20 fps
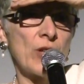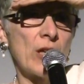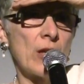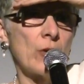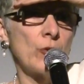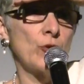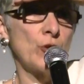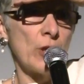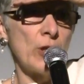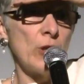they
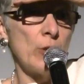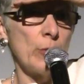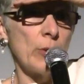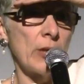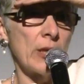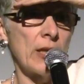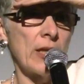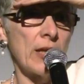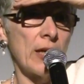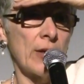are
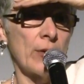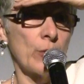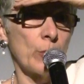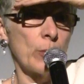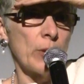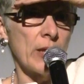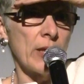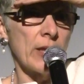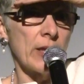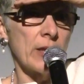genuinely
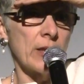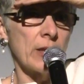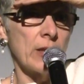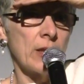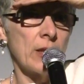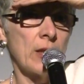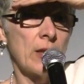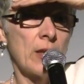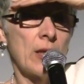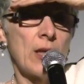unaware,
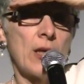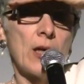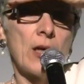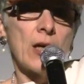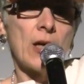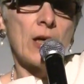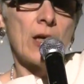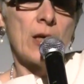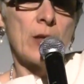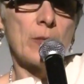
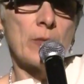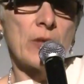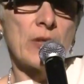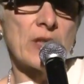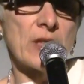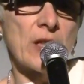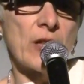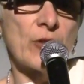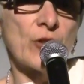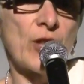
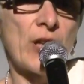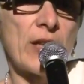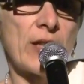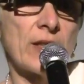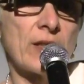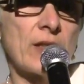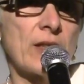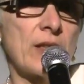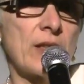such as